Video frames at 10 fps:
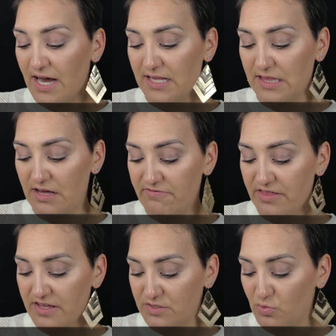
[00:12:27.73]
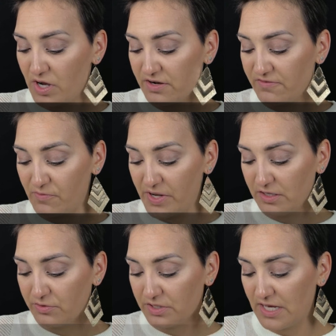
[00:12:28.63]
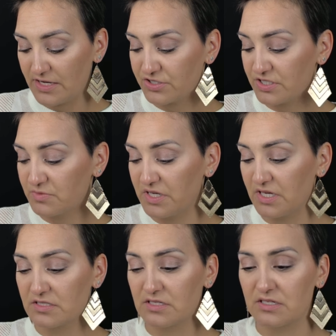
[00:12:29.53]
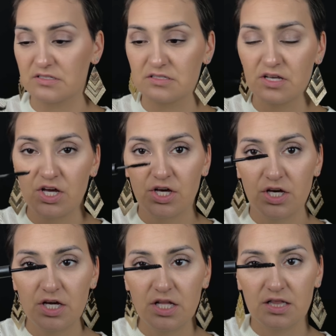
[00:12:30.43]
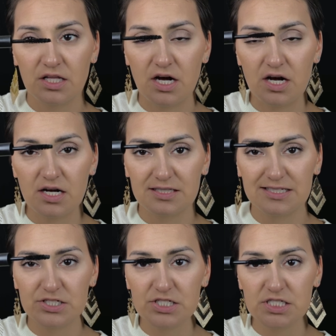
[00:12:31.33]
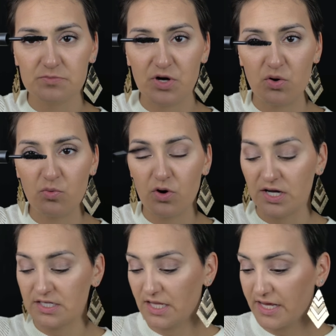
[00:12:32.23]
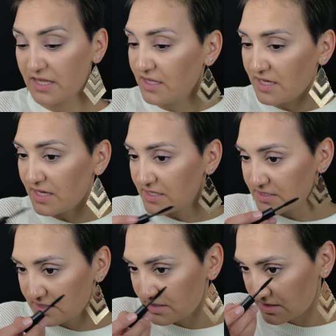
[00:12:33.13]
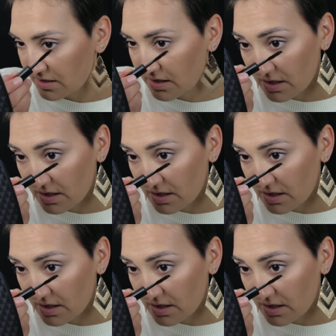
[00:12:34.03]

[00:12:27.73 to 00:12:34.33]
I love this one for my lower lashes because it is a little small wand like this,